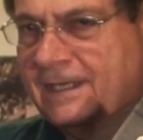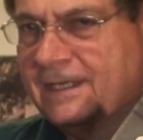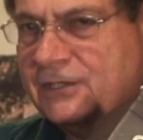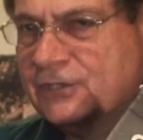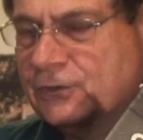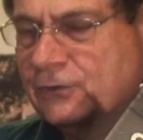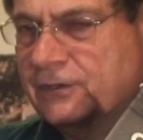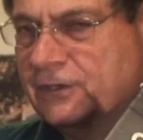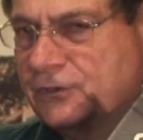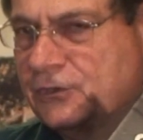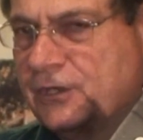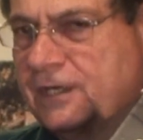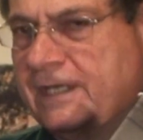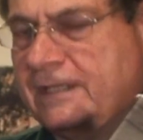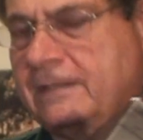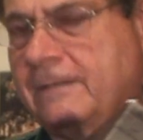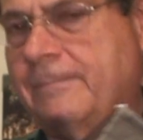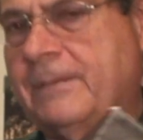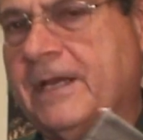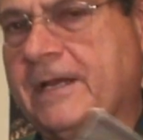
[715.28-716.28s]
so that you
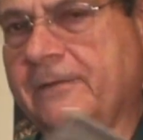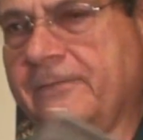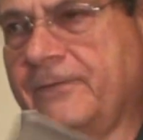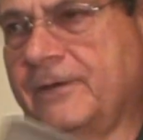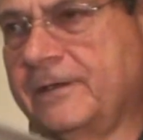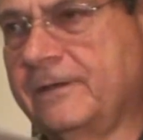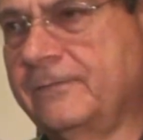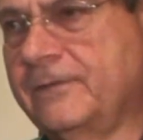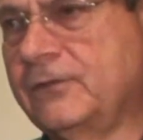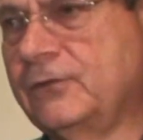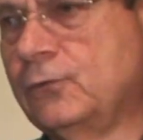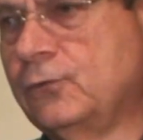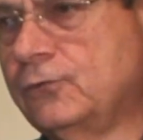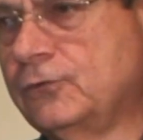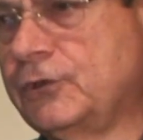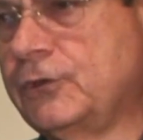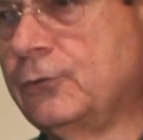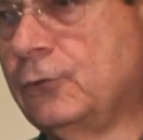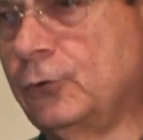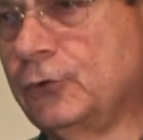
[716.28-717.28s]
get the benefit of the
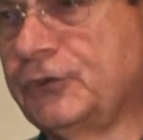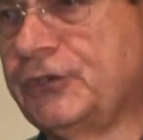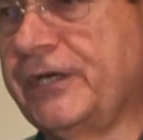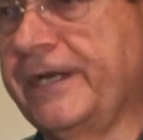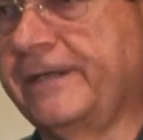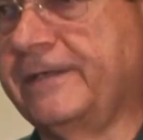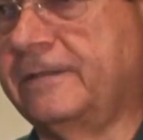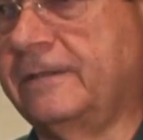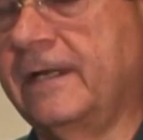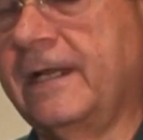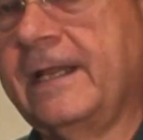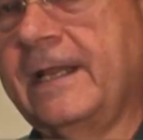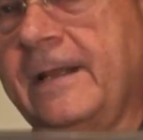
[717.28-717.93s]
dual channel.